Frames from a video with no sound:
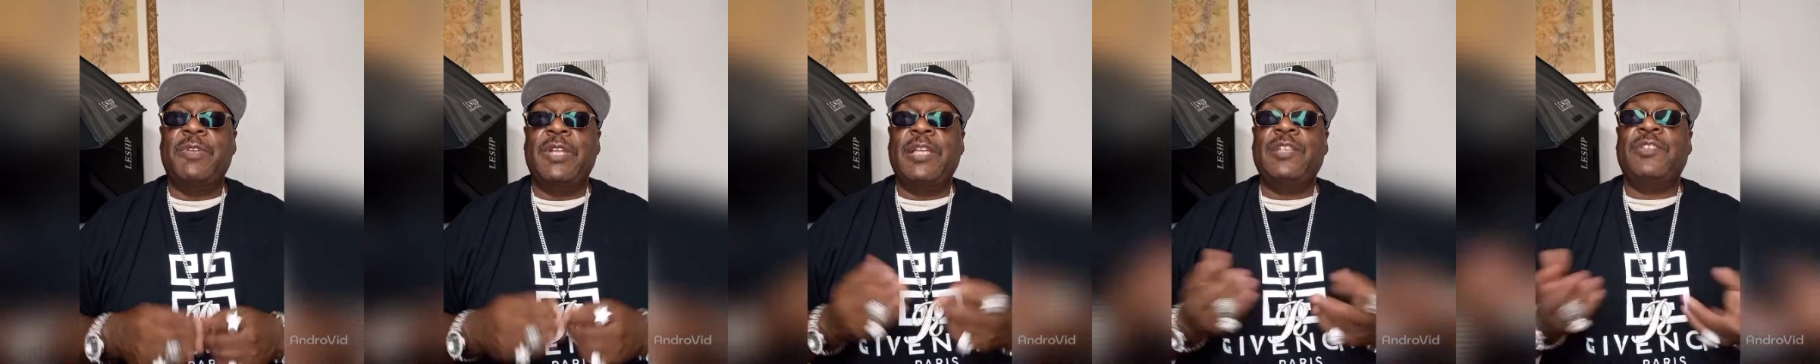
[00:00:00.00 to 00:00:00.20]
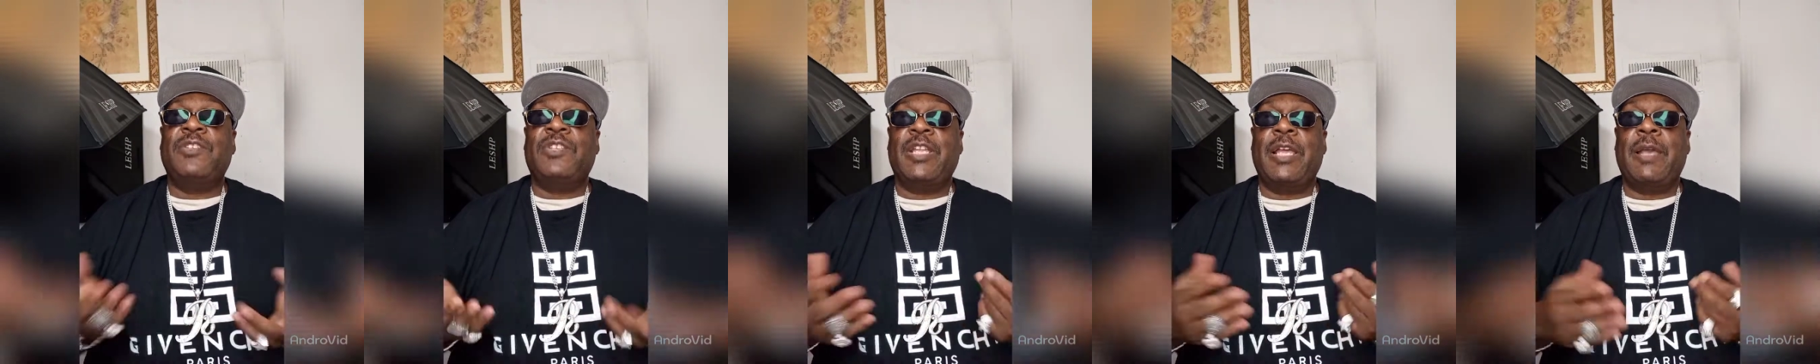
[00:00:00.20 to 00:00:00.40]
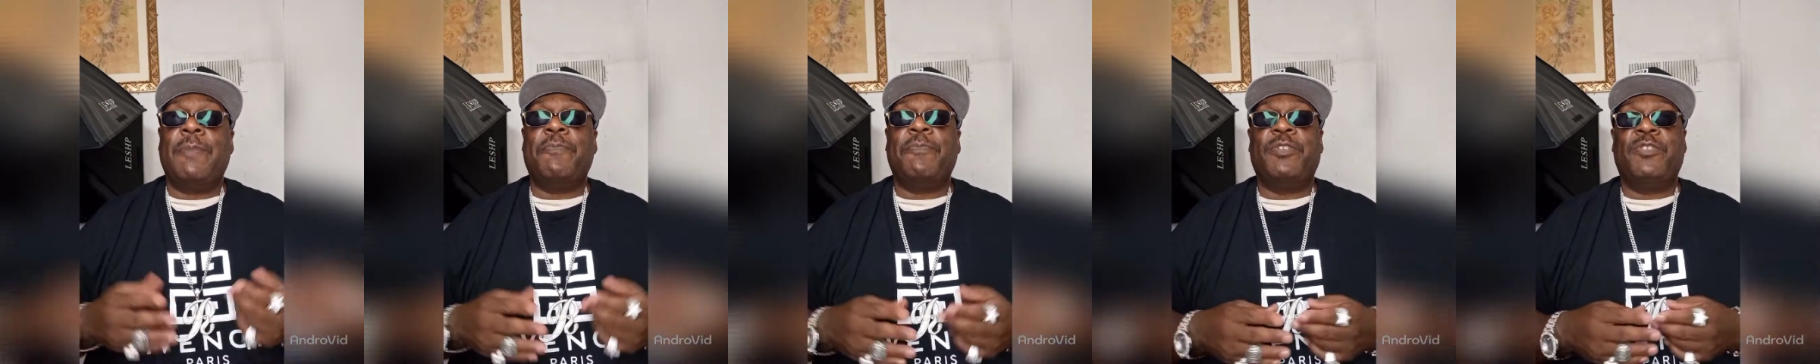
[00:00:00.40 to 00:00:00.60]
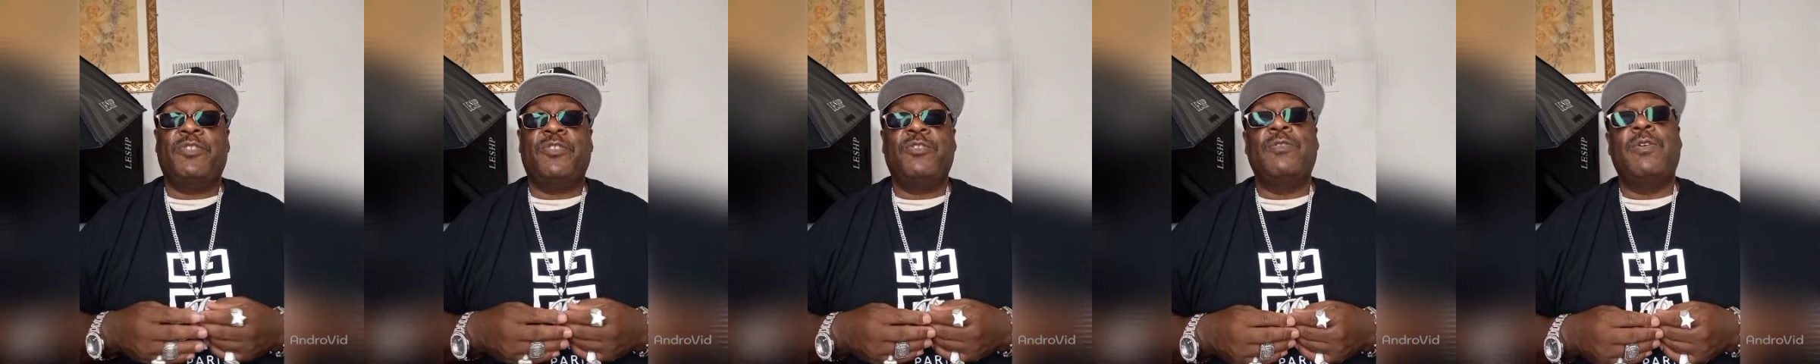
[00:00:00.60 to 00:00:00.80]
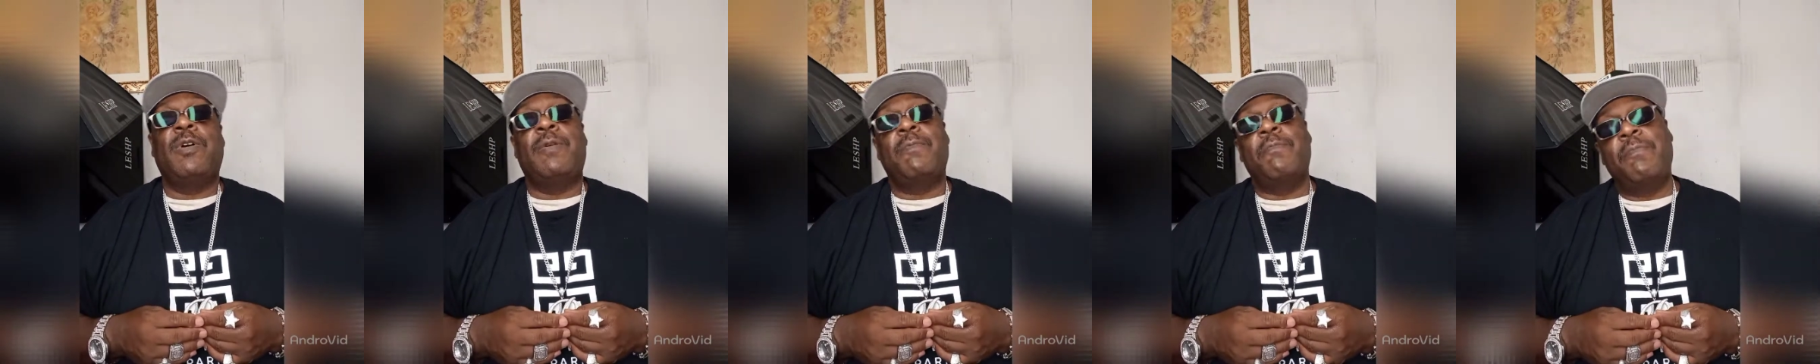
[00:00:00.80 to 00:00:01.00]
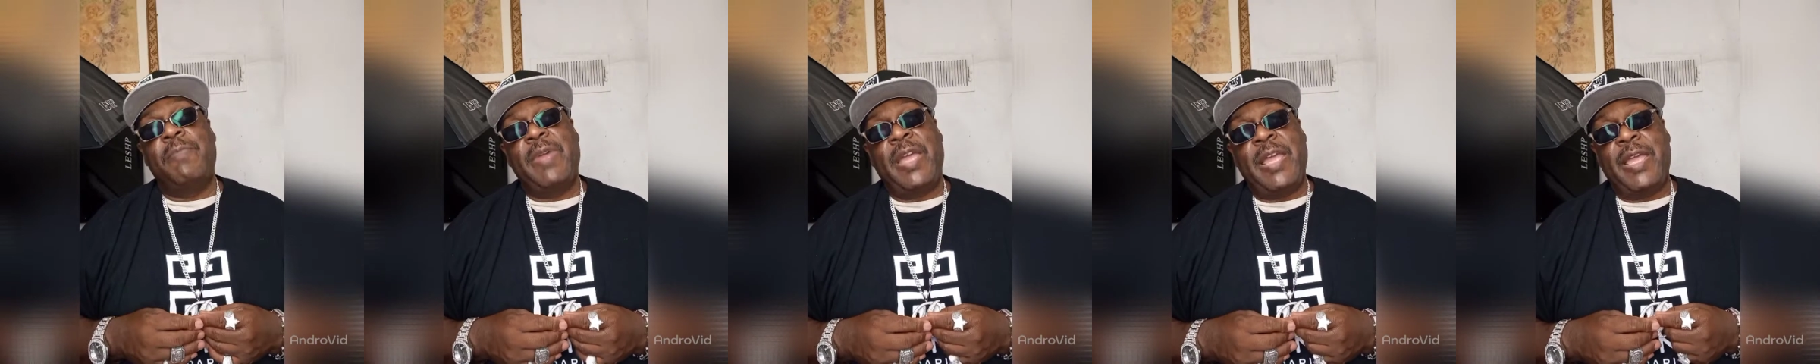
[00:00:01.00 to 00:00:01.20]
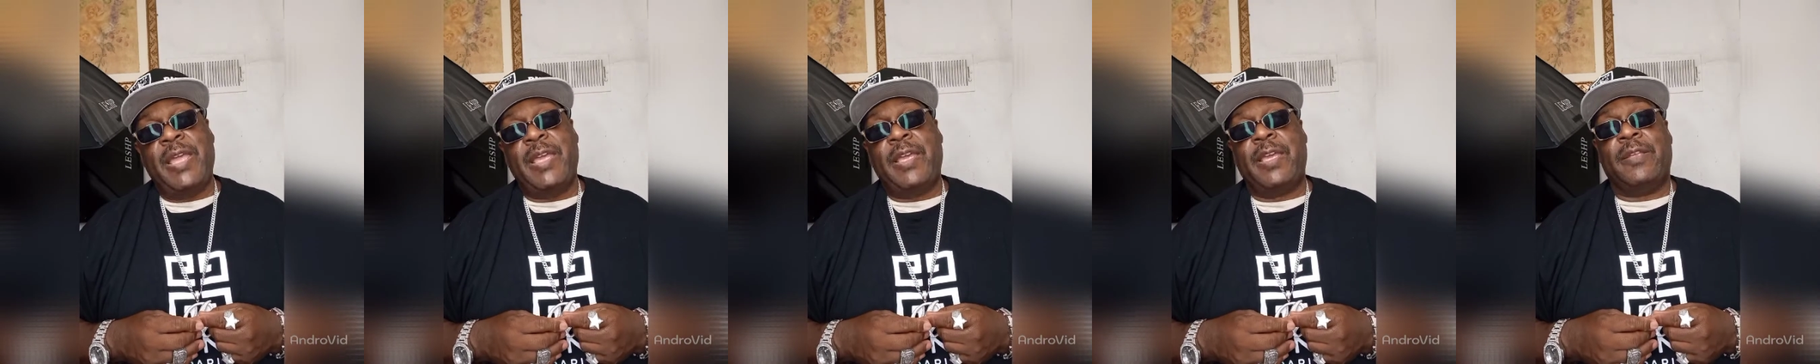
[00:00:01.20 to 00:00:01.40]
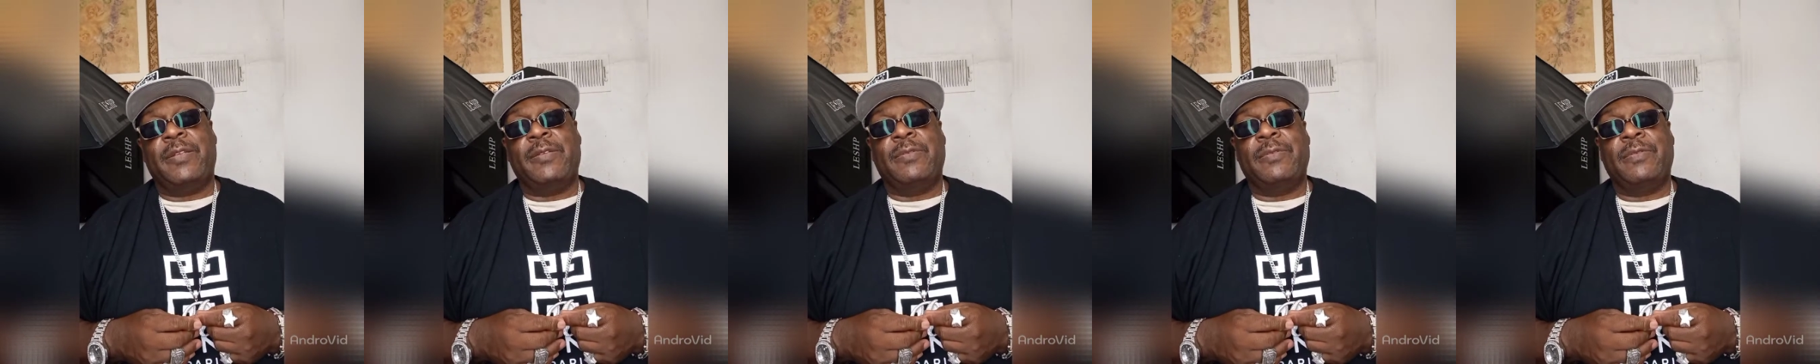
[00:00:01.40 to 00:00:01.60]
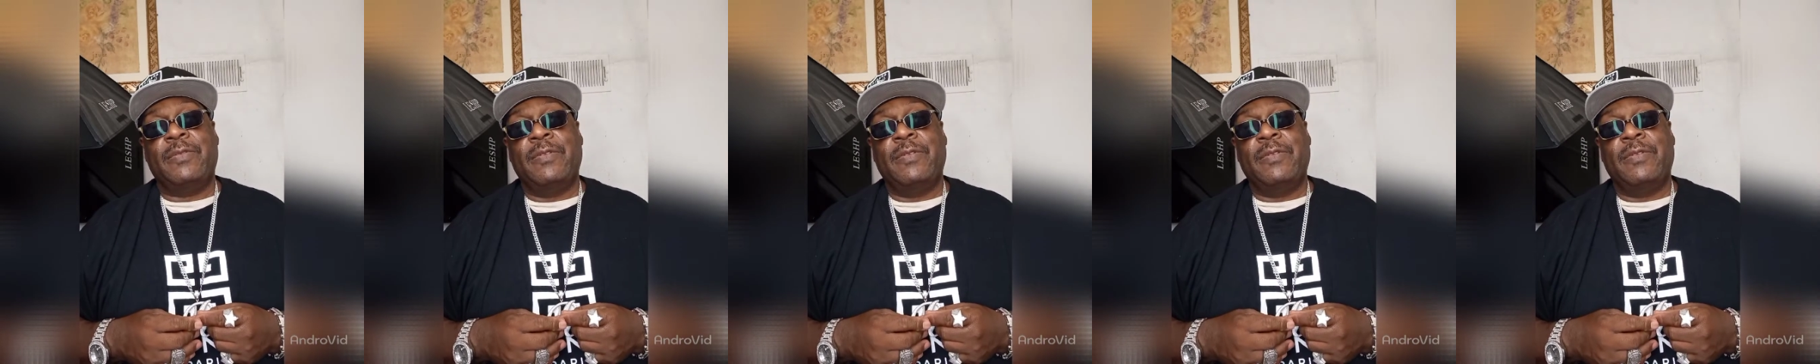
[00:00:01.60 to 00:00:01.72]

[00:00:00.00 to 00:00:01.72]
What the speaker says: they step into a man.